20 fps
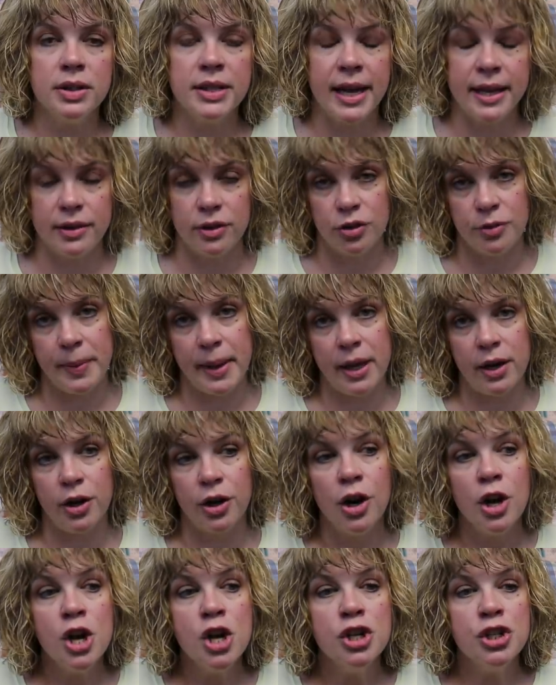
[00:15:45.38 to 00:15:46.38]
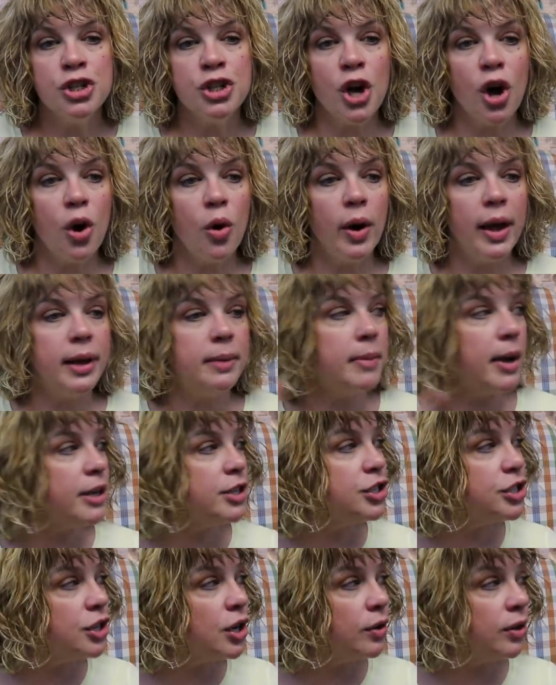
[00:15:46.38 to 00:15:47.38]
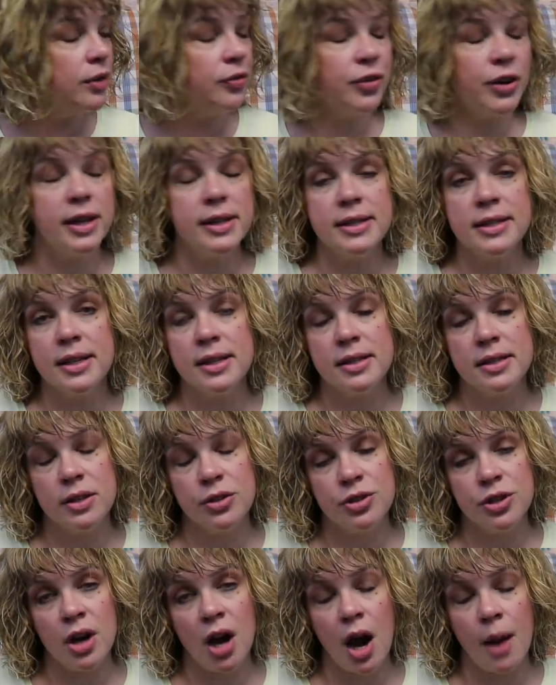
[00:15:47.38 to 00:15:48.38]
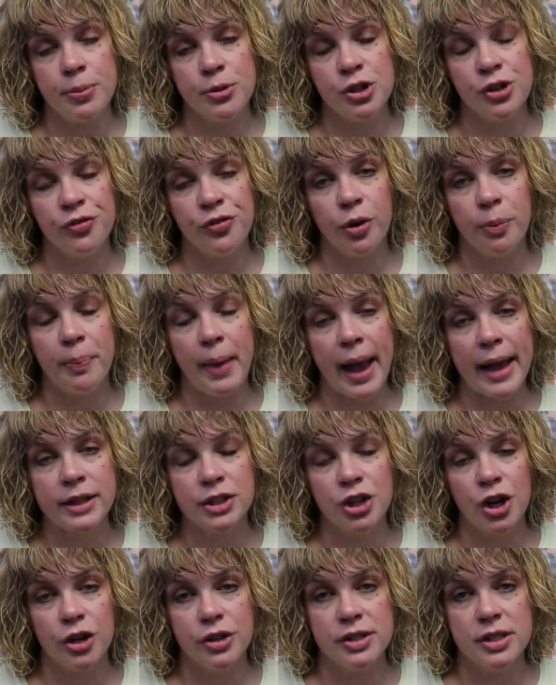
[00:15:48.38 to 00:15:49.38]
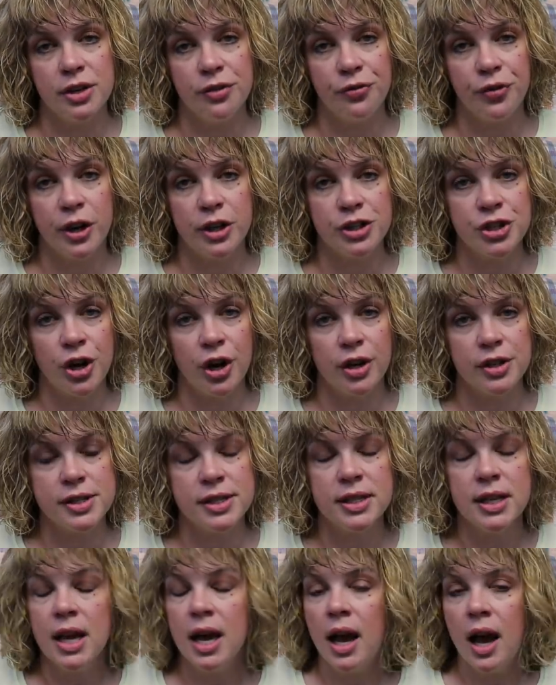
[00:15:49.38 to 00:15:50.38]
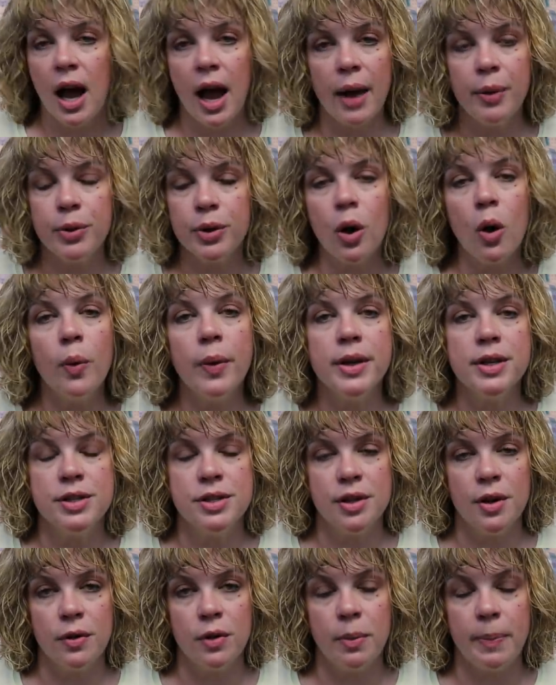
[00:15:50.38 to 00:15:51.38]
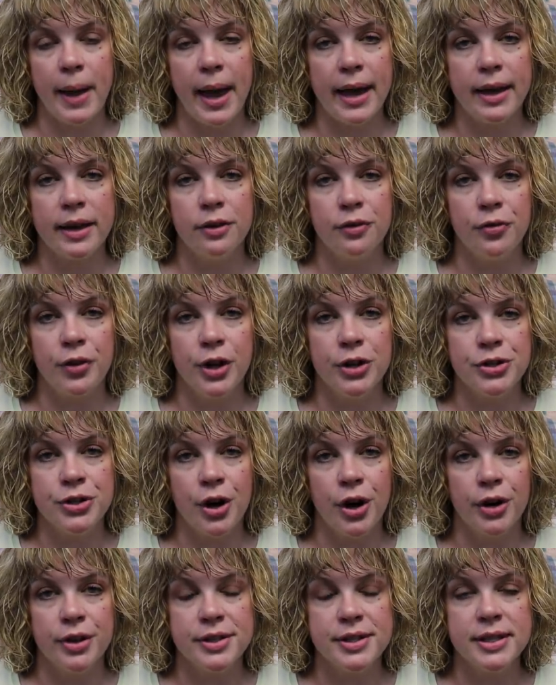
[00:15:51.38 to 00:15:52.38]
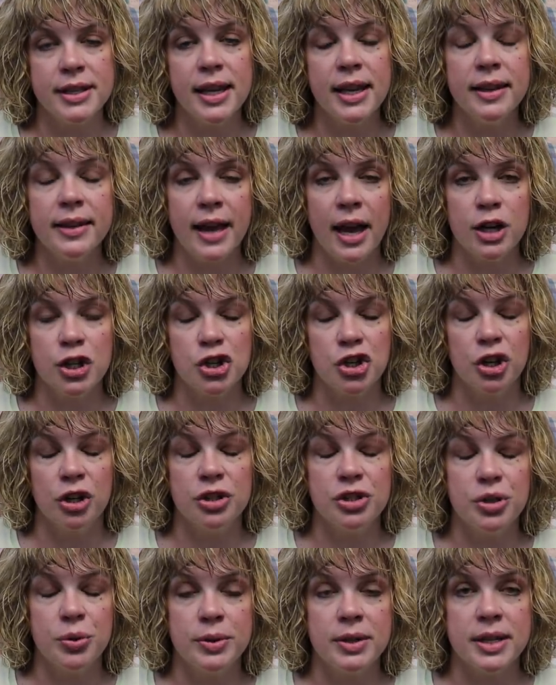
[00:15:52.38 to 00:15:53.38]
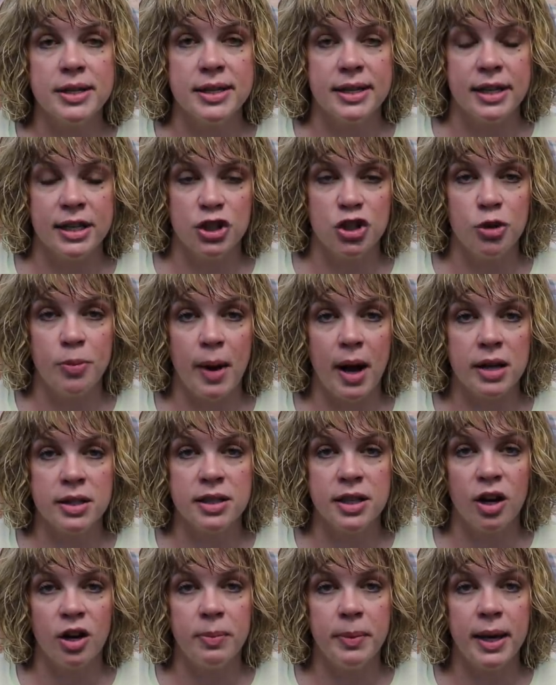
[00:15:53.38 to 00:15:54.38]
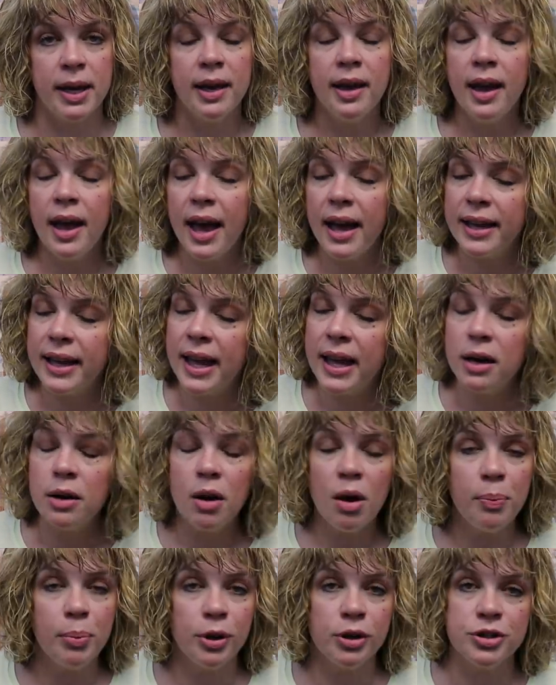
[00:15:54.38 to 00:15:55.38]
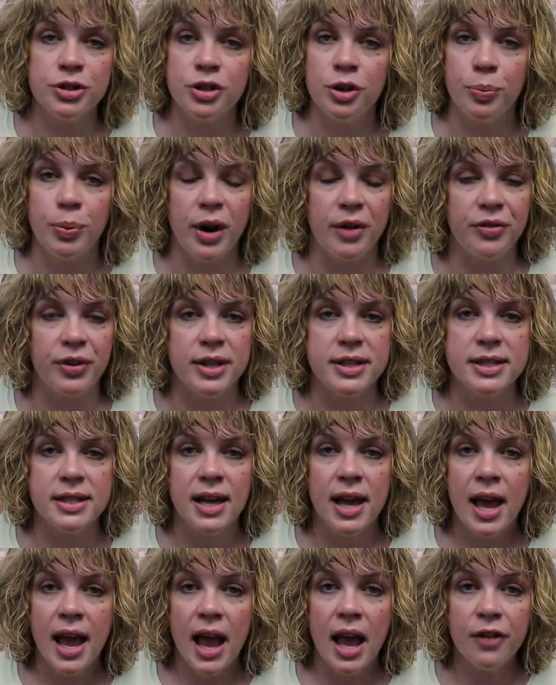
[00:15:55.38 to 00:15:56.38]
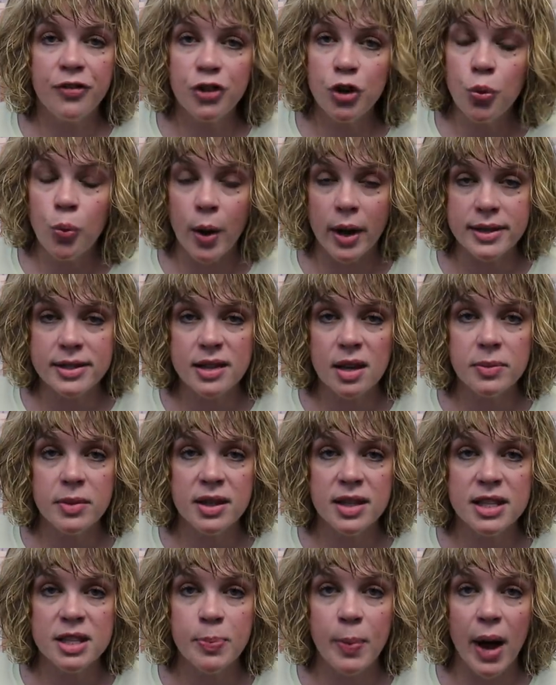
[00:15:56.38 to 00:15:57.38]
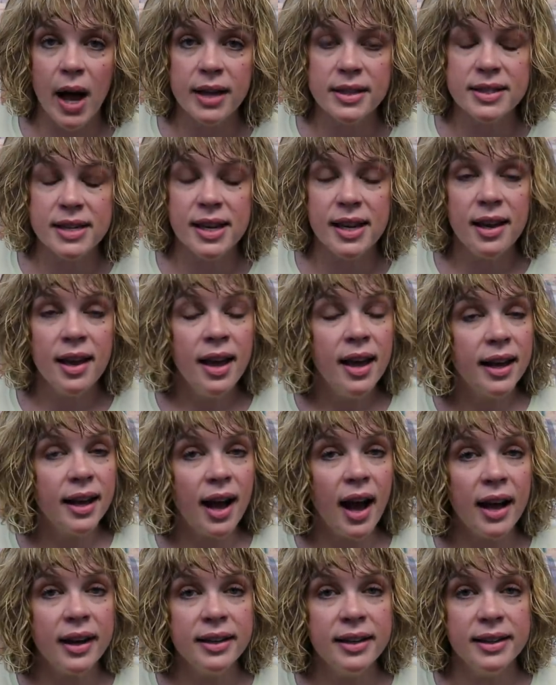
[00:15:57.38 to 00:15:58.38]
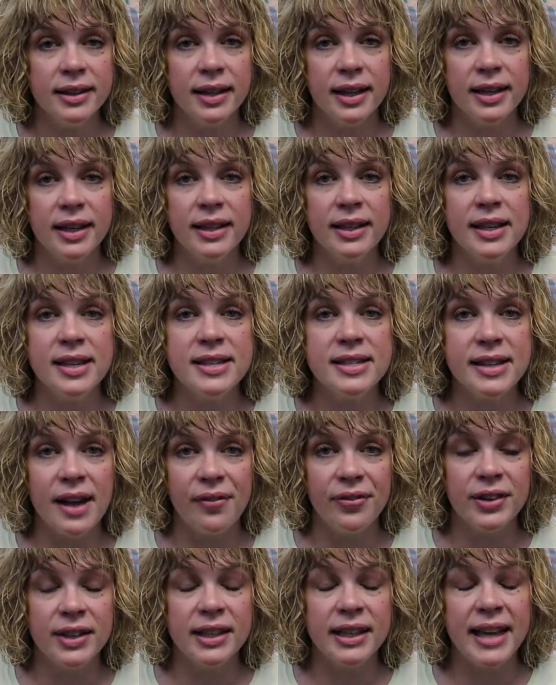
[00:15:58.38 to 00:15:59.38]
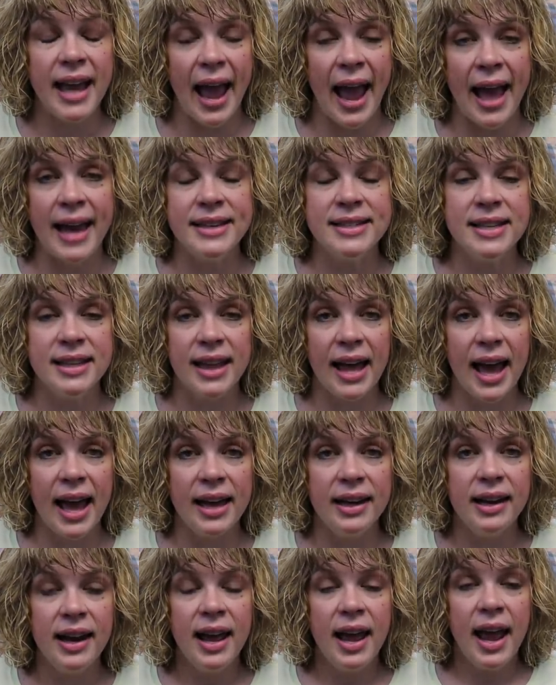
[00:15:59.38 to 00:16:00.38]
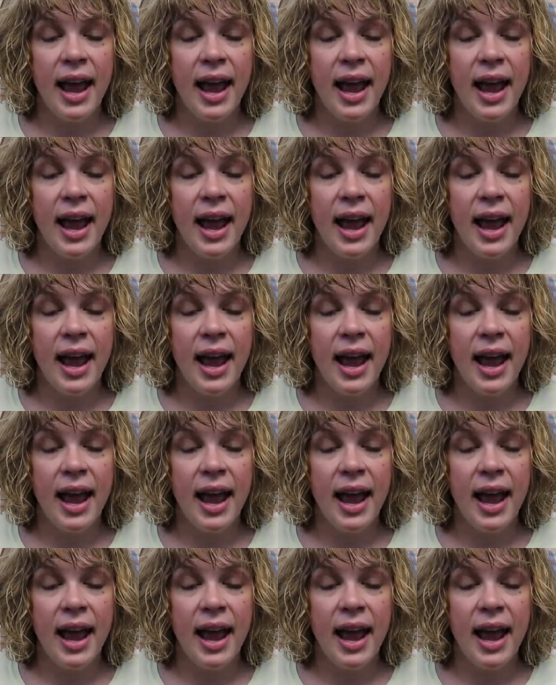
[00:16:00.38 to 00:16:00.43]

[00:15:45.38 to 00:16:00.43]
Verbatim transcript: tailored manner. So in my Sedona, for instance, there's an option for back darts and front darts. I would always sew the back and front darts in that shirt so it doesn't get too boxy on me. Again, personal preference. If you want something that's boxy, cotton and linen can definitely add to that